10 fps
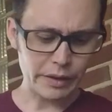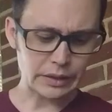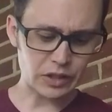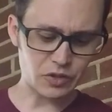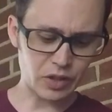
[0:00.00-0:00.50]

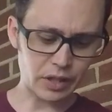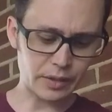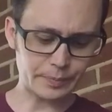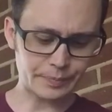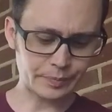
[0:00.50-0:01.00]
It's not.
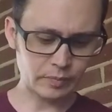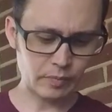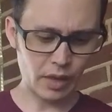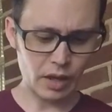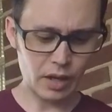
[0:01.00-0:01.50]

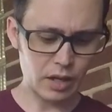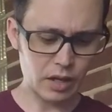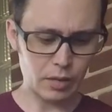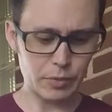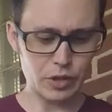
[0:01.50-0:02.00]

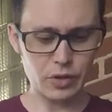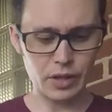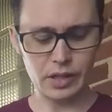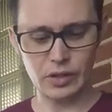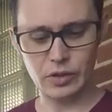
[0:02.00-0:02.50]
I mean, you're not
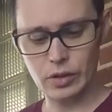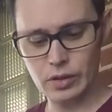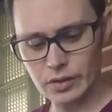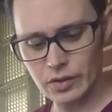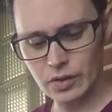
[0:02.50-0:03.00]
getting
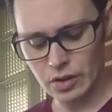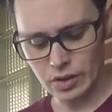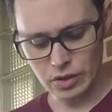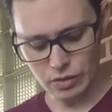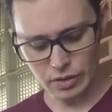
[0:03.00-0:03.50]

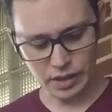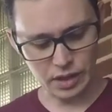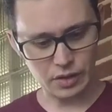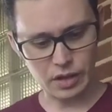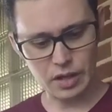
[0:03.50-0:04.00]

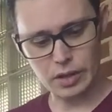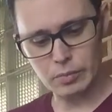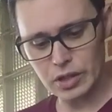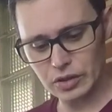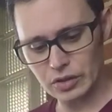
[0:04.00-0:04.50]
the kind of
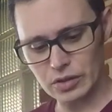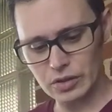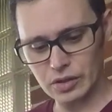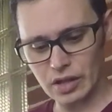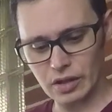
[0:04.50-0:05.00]
meat that
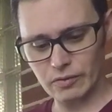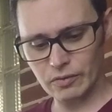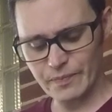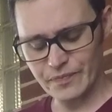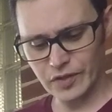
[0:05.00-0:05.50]
you'd get
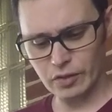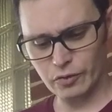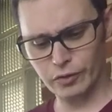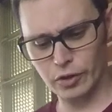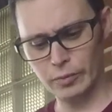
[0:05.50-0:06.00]

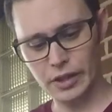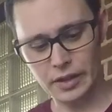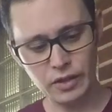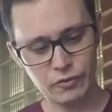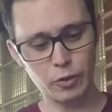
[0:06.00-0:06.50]
from
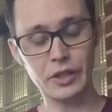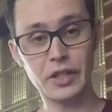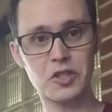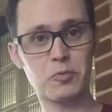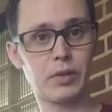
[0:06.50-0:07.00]
a
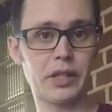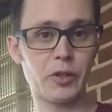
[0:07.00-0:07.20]
nice plate